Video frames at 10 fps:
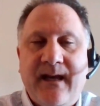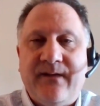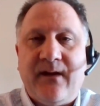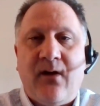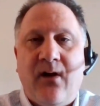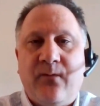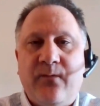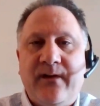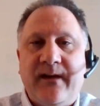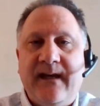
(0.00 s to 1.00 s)
and they
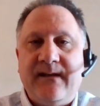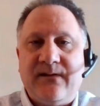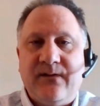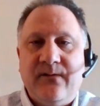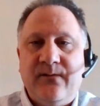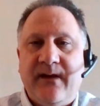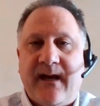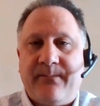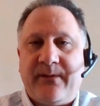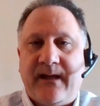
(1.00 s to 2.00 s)
all relate to
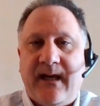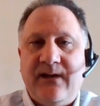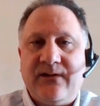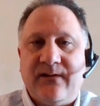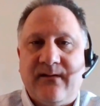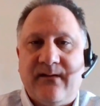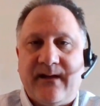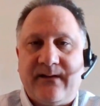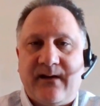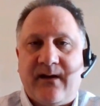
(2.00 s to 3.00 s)
the application
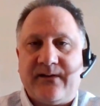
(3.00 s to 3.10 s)
that the